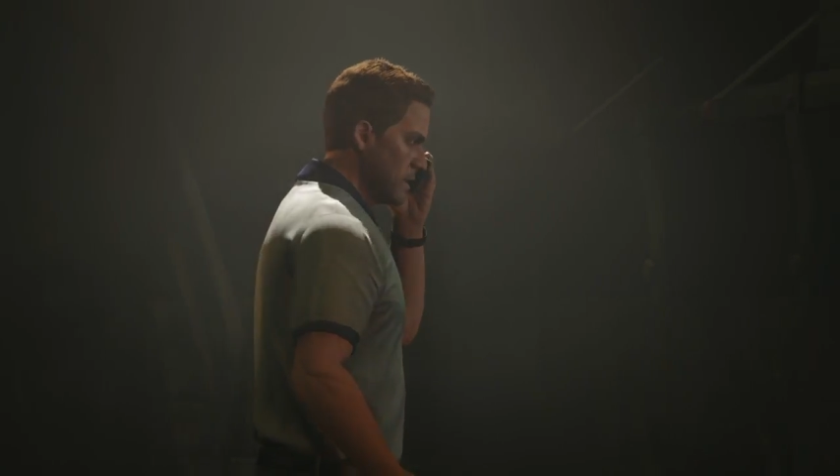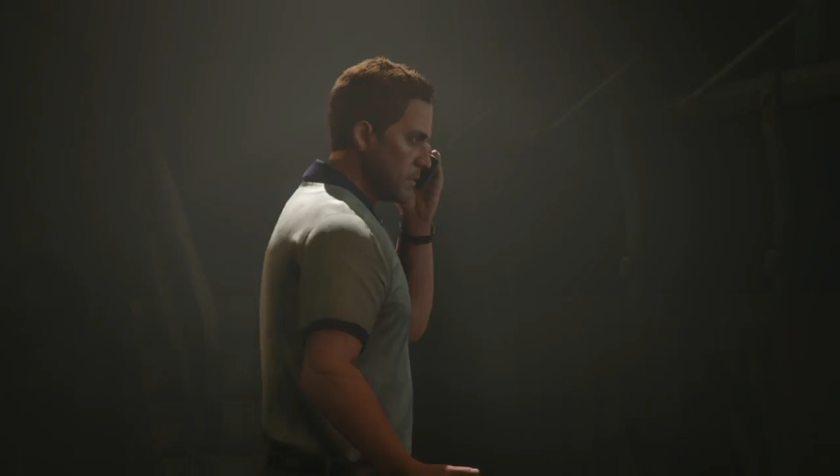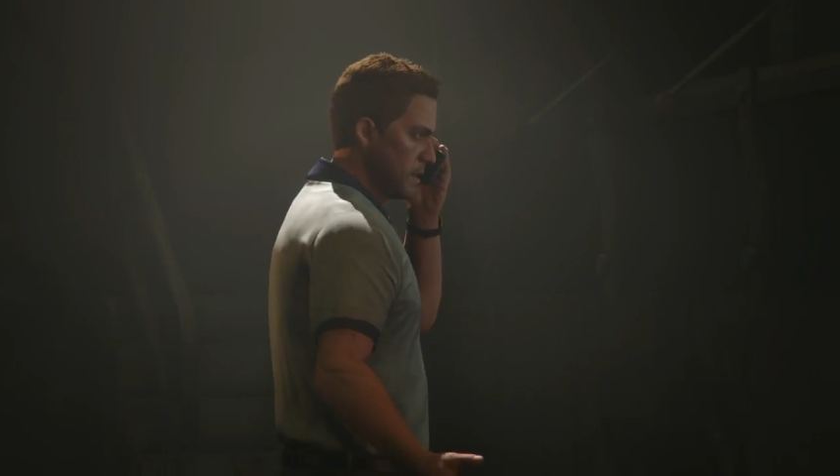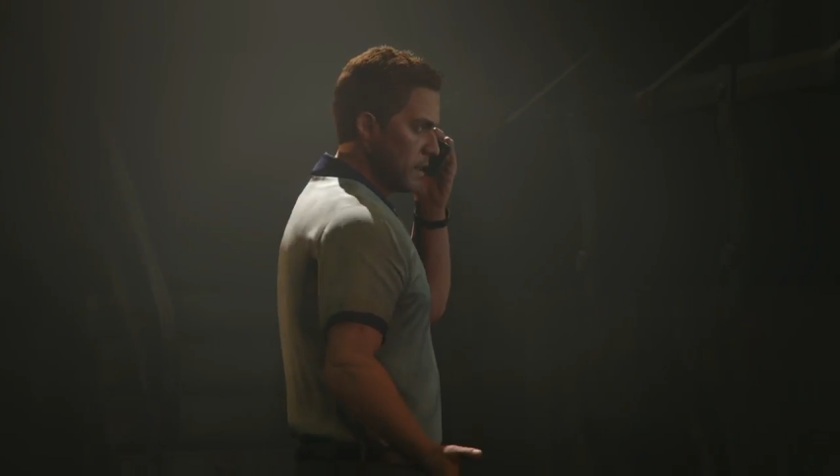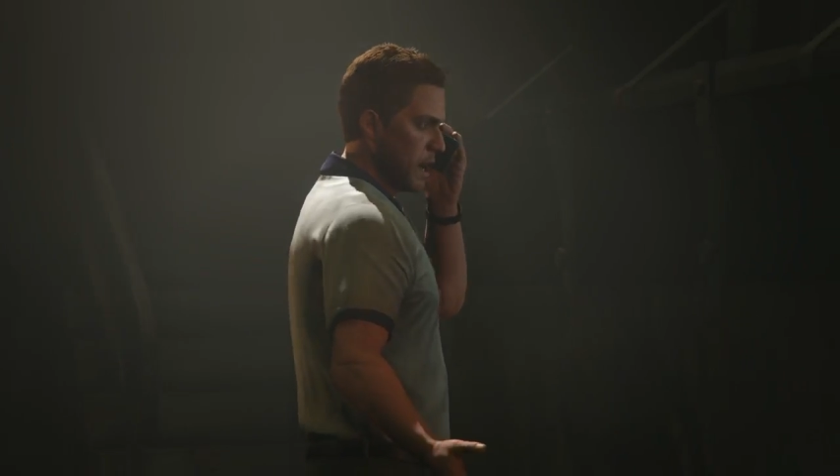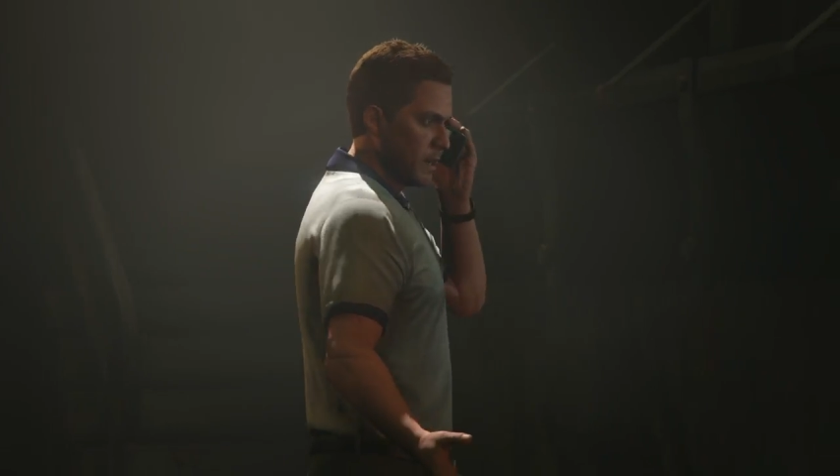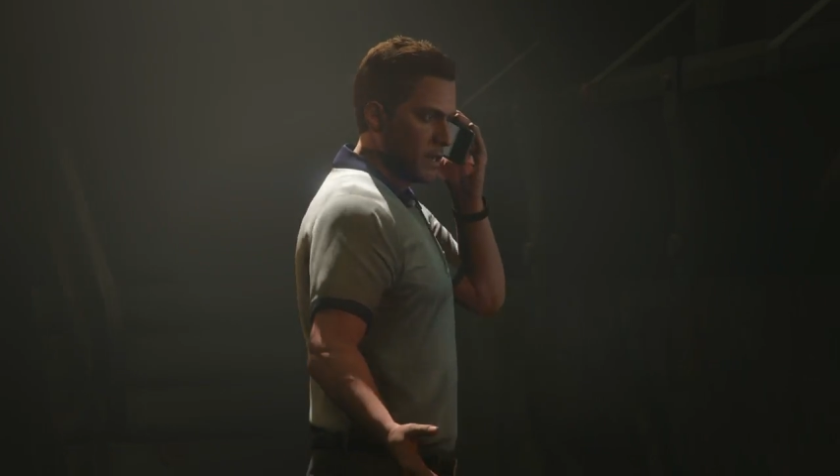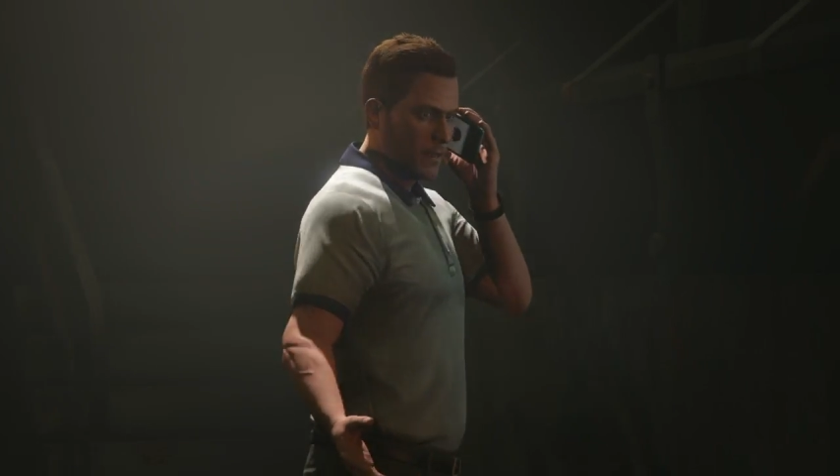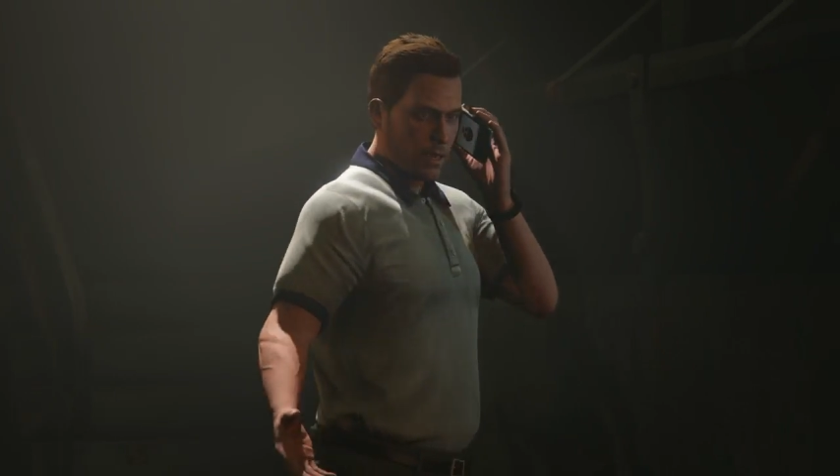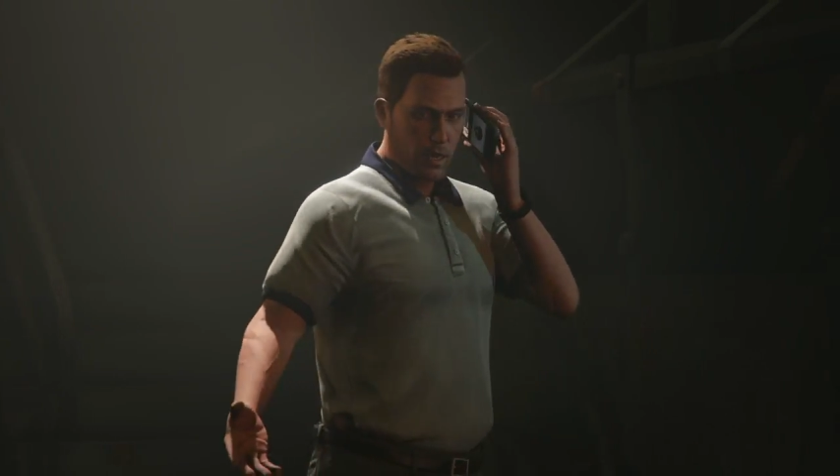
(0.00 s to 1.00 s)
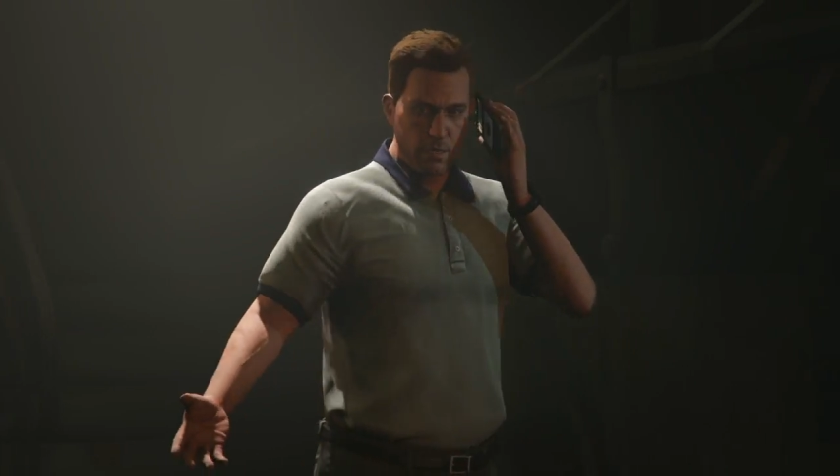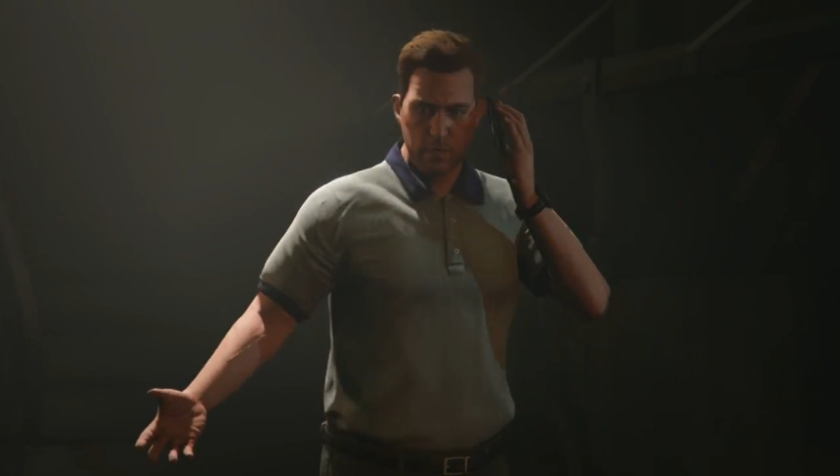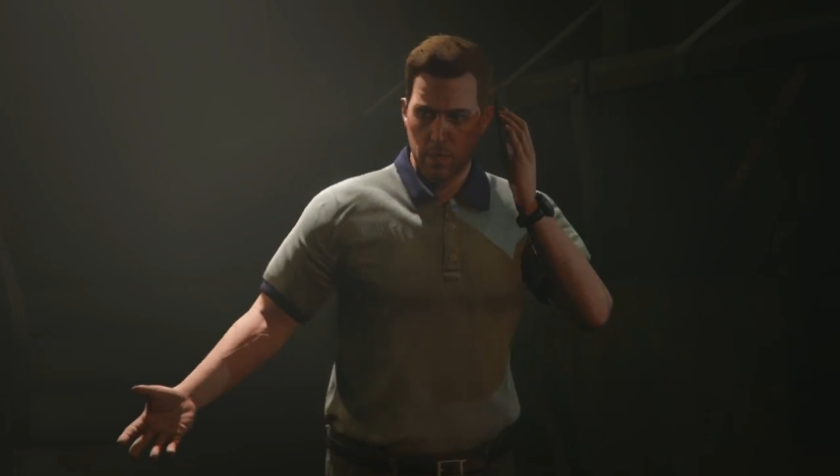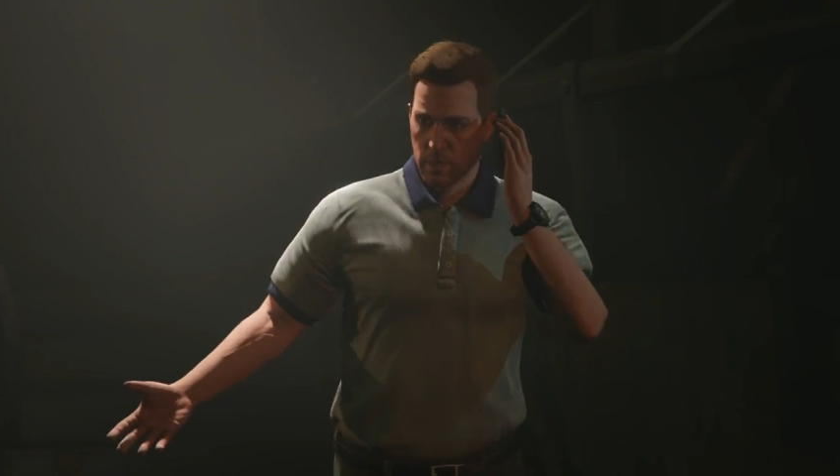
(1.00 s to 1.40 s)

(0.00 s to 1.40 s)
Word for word: that's all Mr. K's given us. Huh,